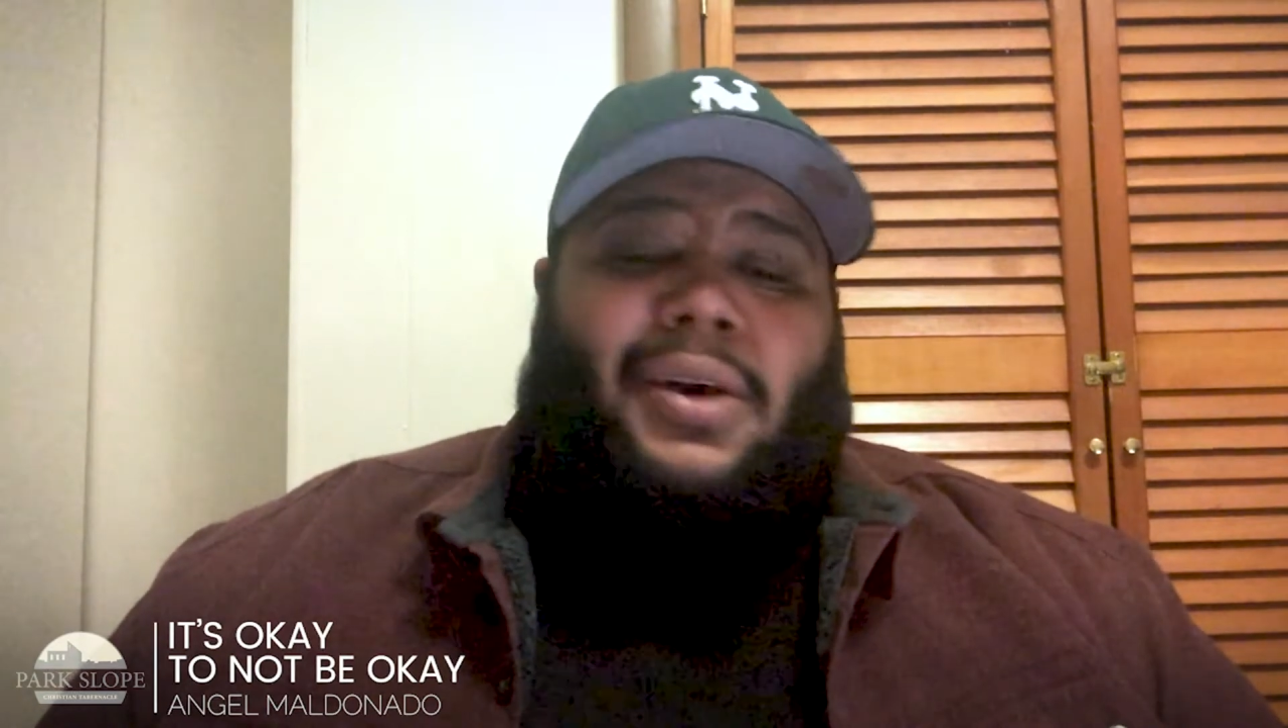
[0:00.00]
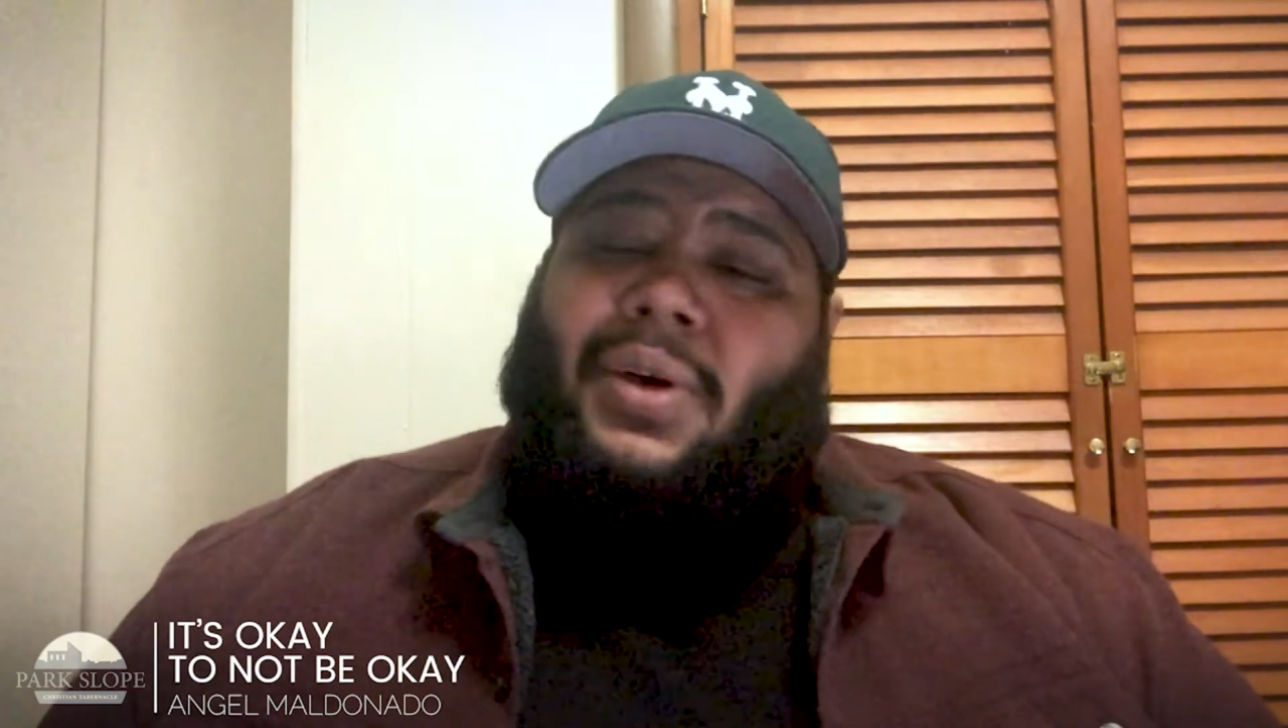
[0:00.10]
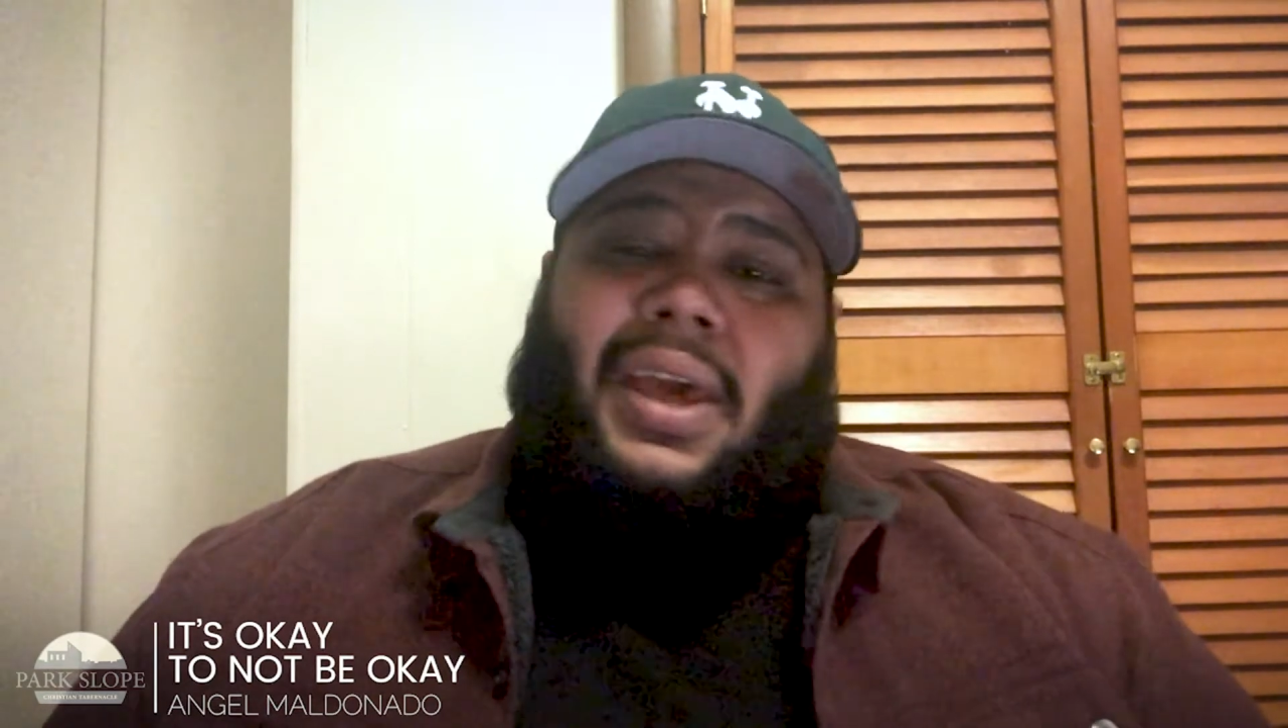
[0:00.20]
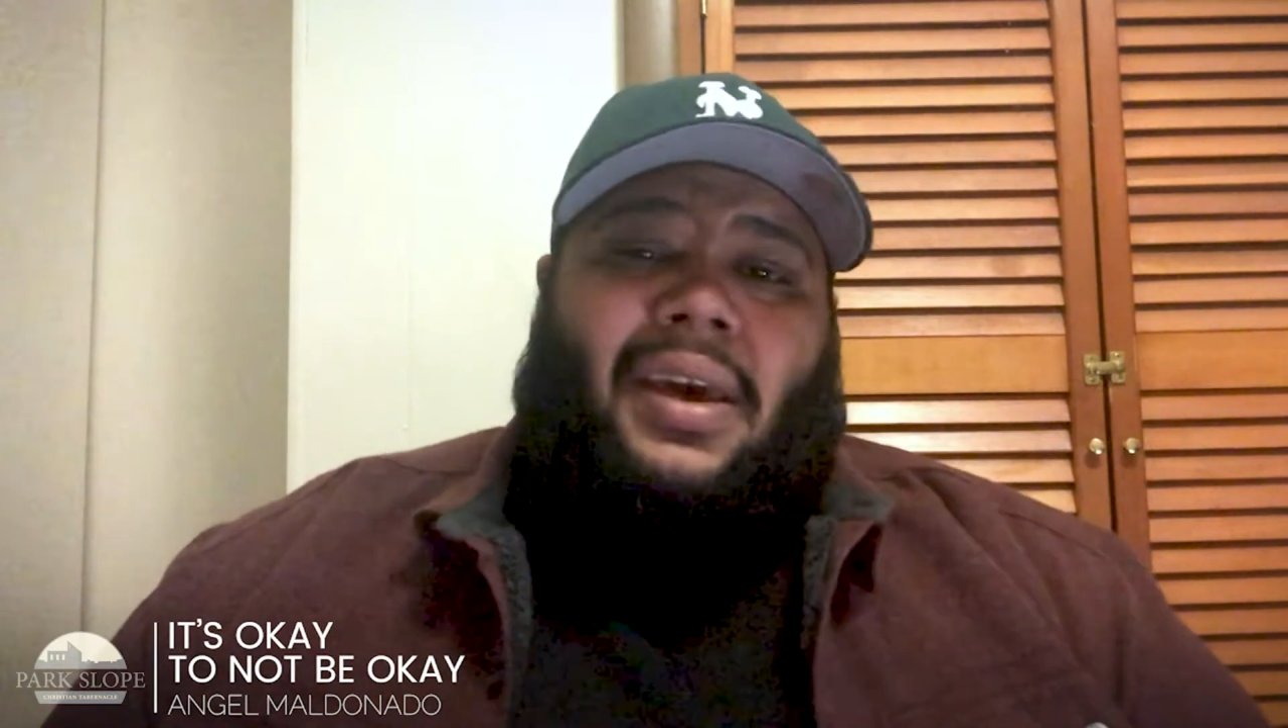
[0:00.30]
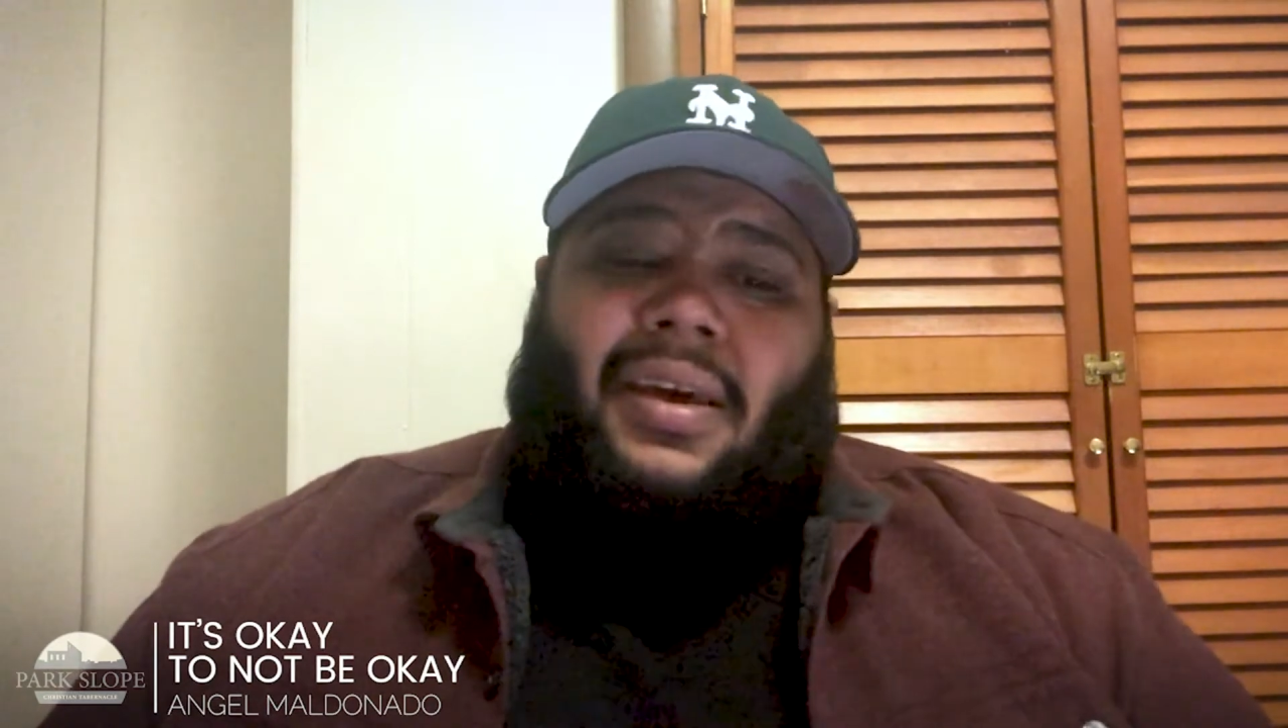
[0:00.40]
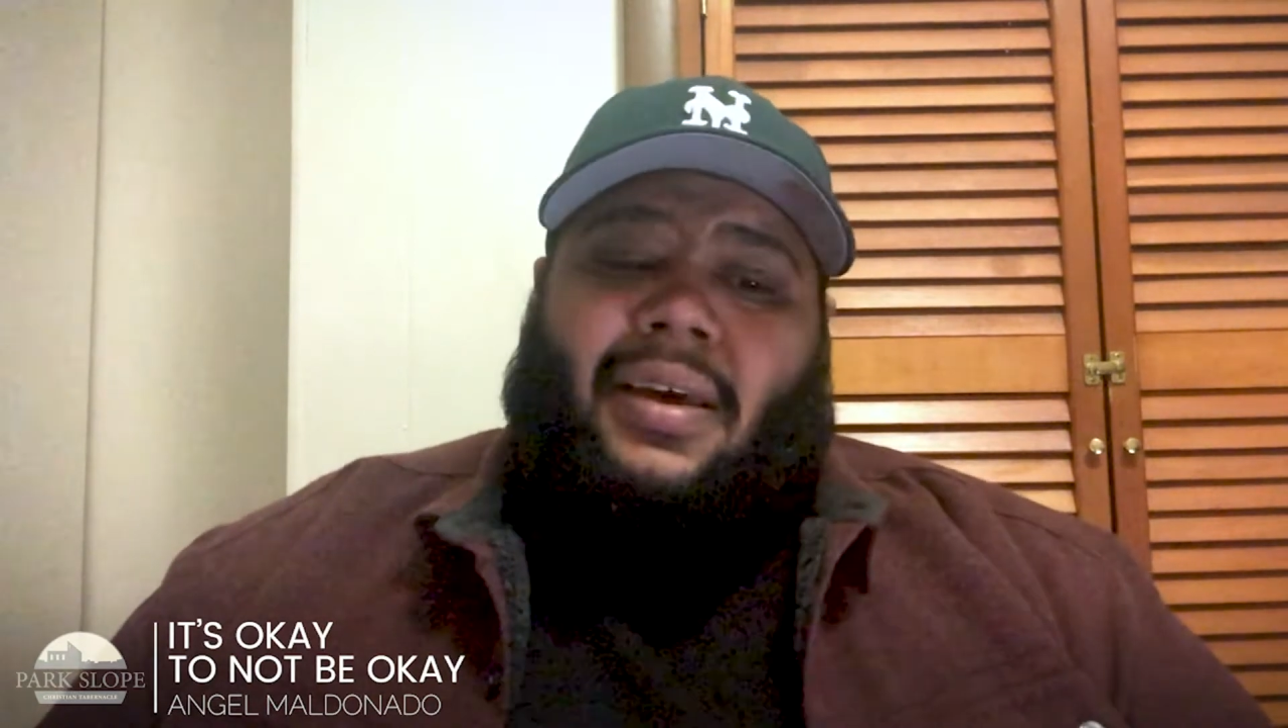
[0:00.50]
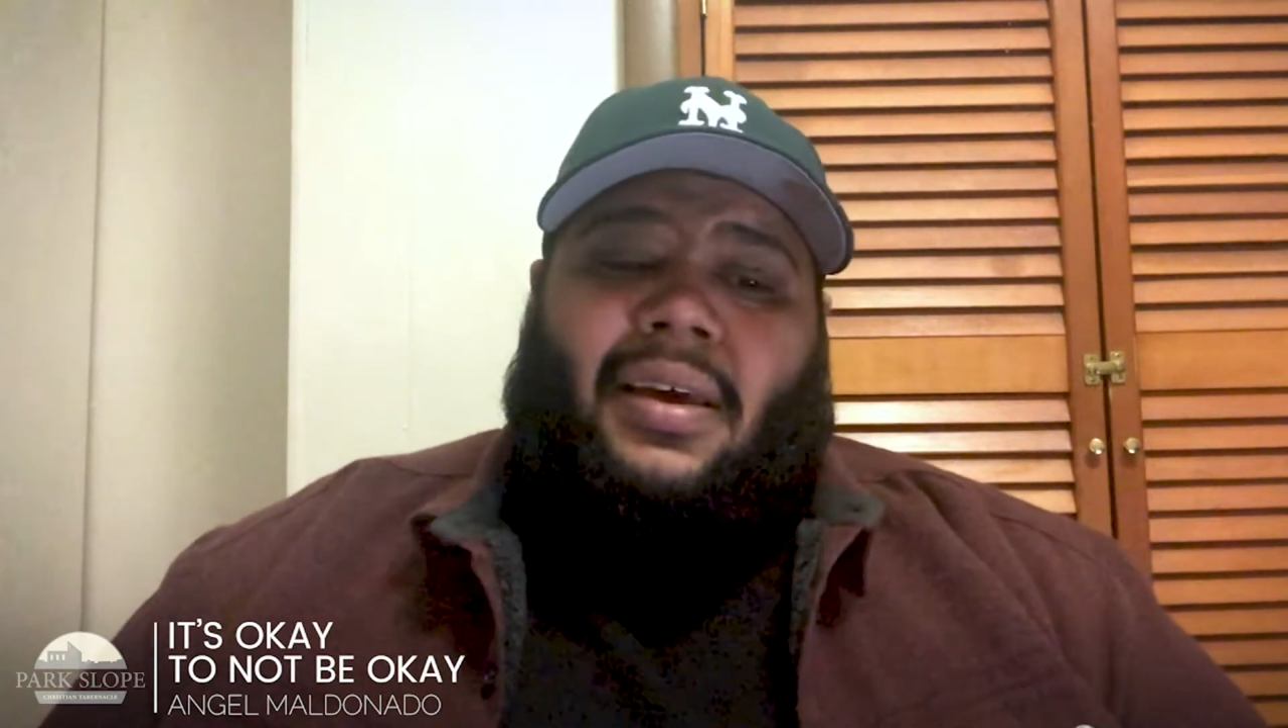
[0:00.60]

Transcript: okay,